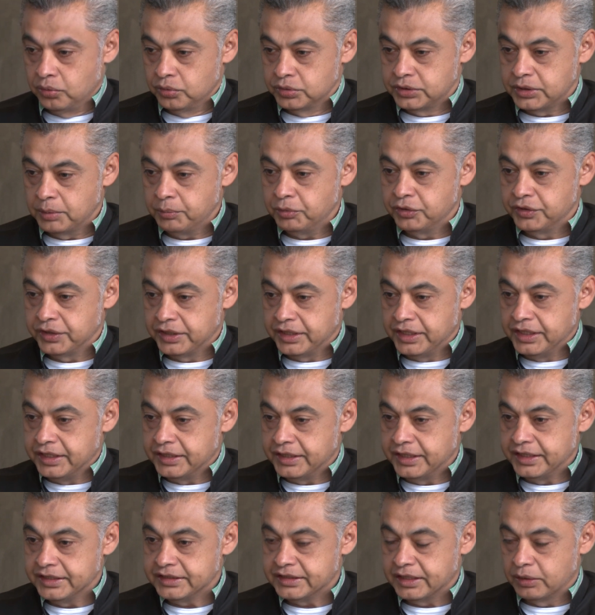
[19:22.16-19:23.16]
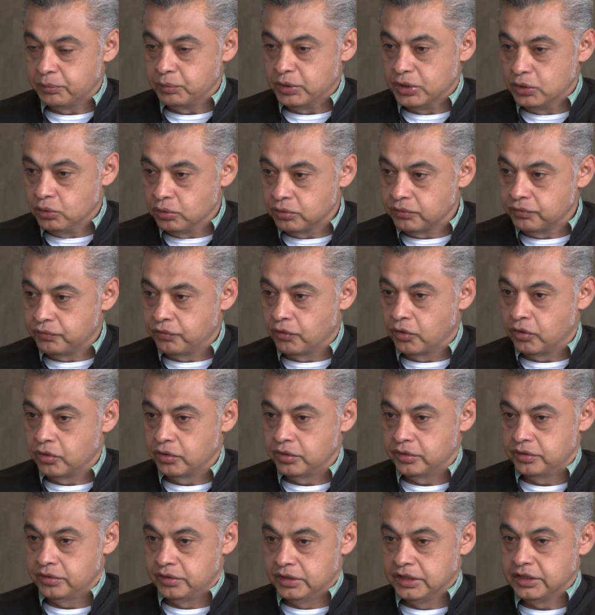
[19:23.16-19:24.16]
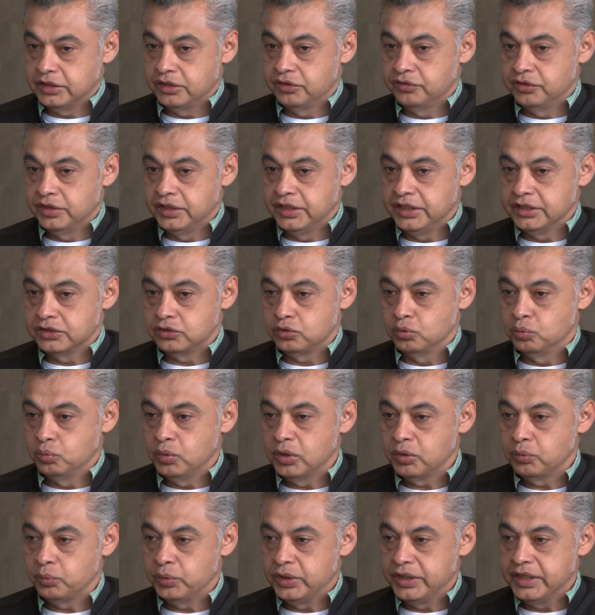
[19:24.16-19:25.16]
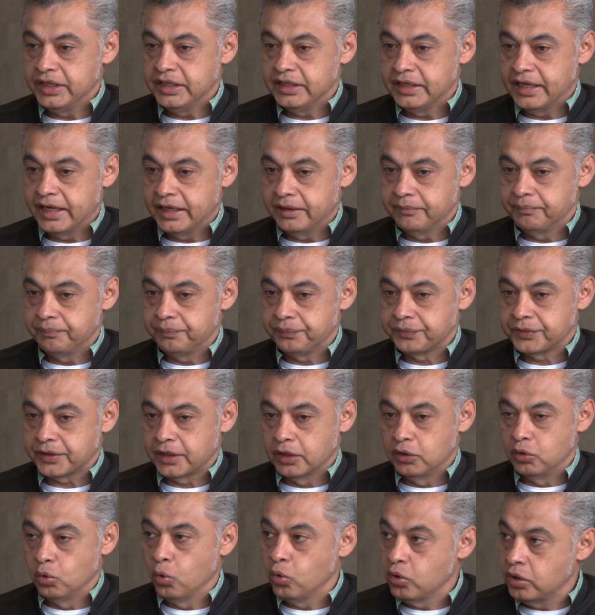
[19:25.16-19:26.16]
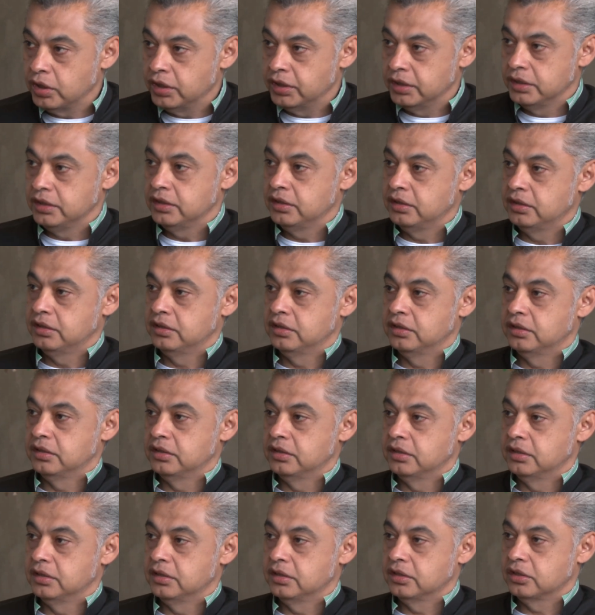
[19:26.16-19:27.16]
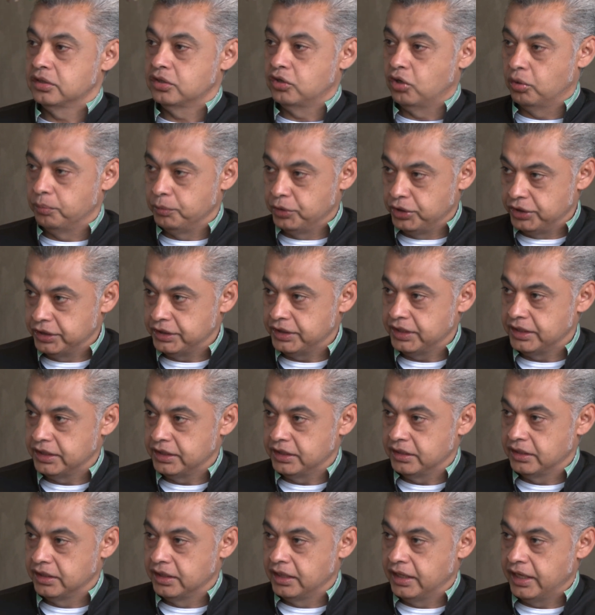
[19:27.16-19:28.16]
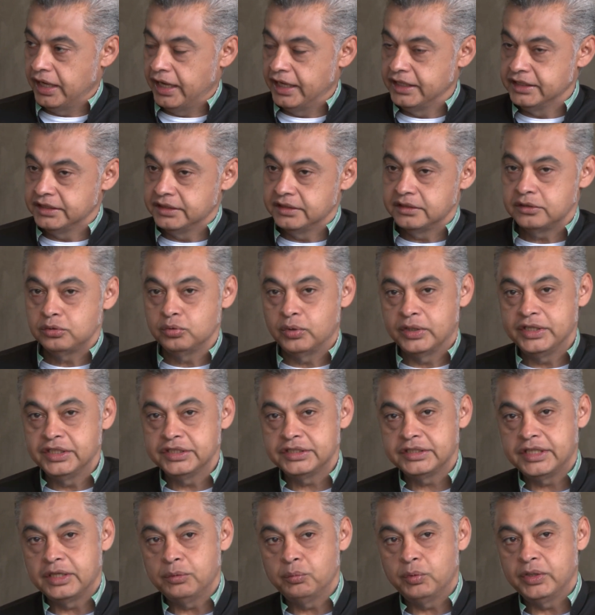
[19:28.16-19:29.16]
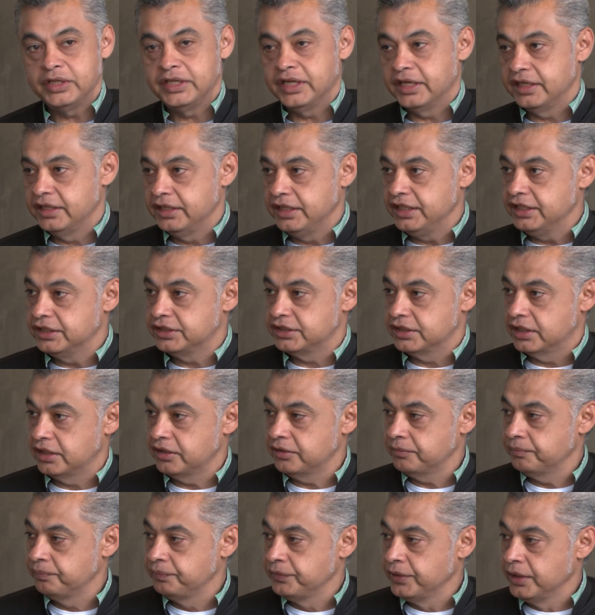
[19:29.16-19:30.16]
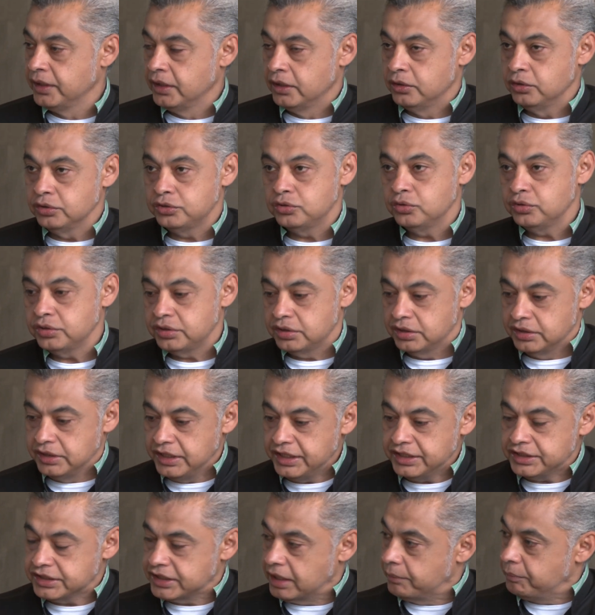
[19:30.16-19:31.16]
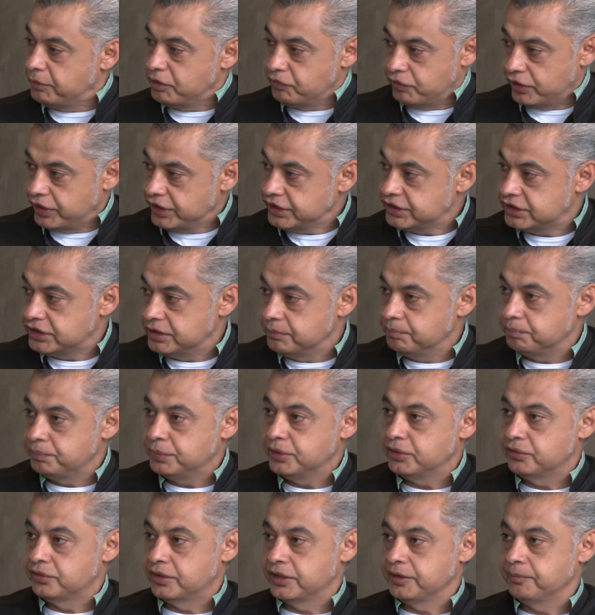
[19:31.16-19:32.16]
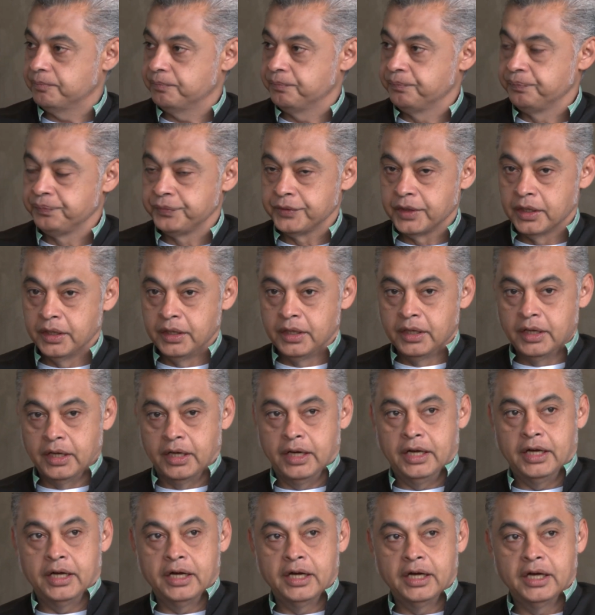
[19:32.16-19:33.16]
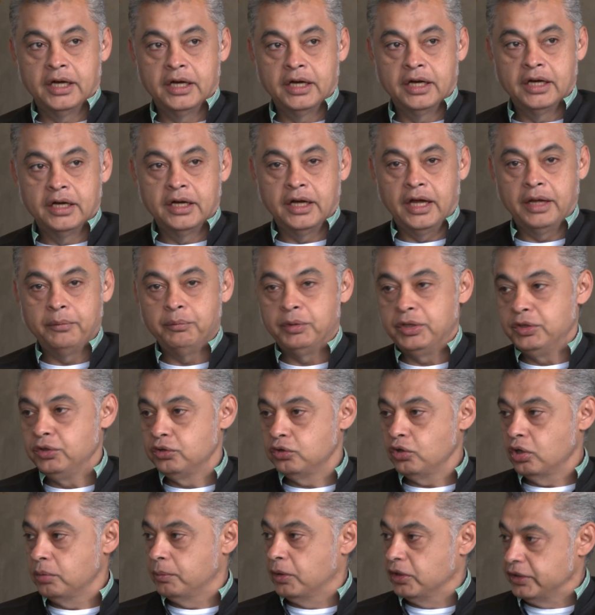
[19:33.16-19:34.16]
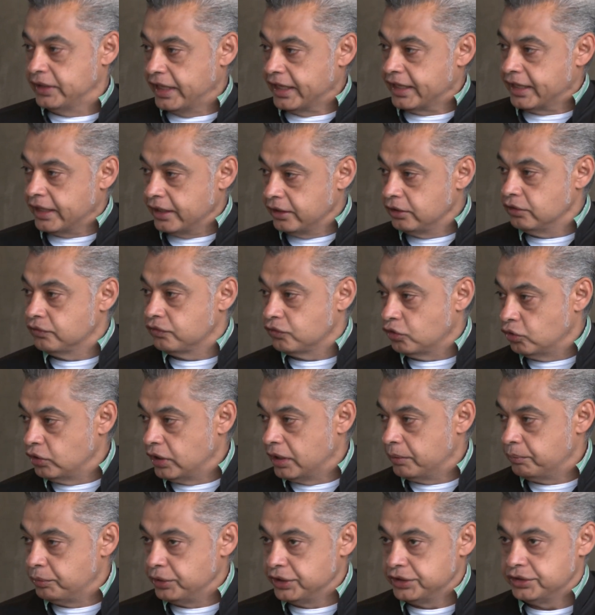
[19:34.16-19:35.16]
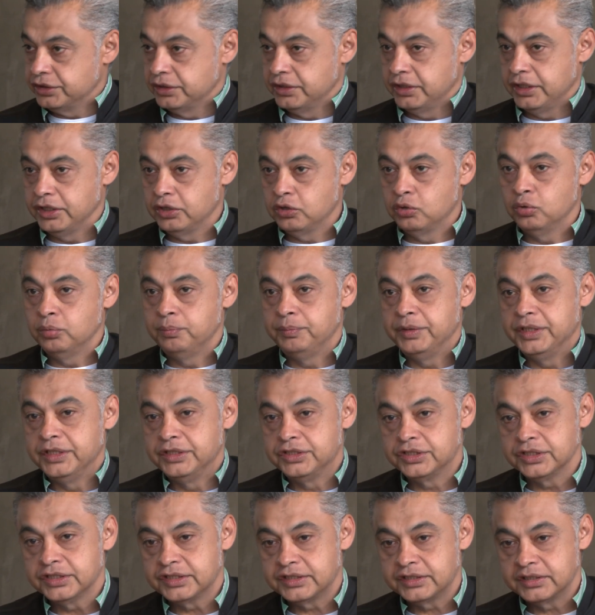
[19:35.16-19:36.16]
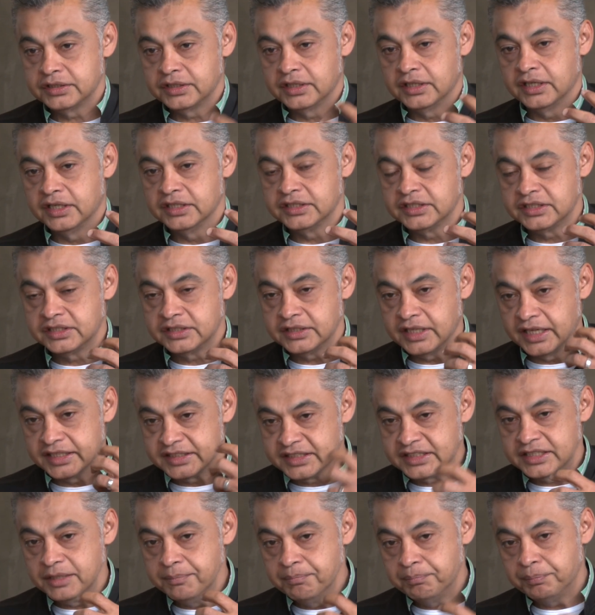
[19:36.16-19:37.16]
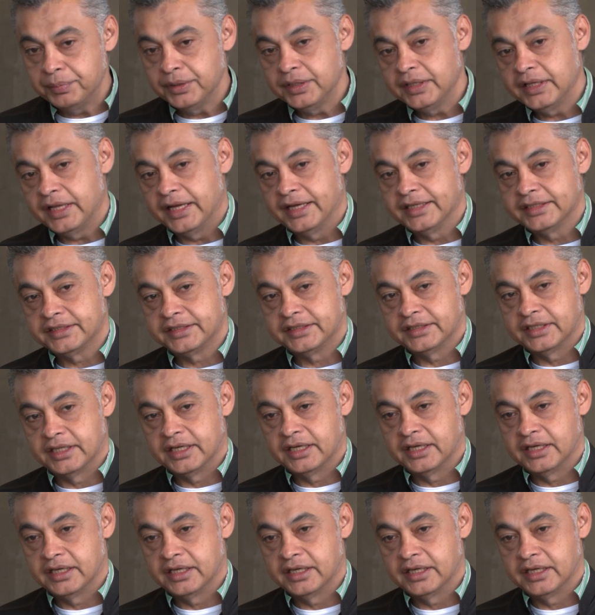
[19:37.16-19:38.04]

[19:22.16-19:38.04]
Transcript: some of the key things that we look for literally is to work within that local community and to understand what their needs are. So needs can be very simple, right? And when you talk about that kind of collaboration, it could be just as simple as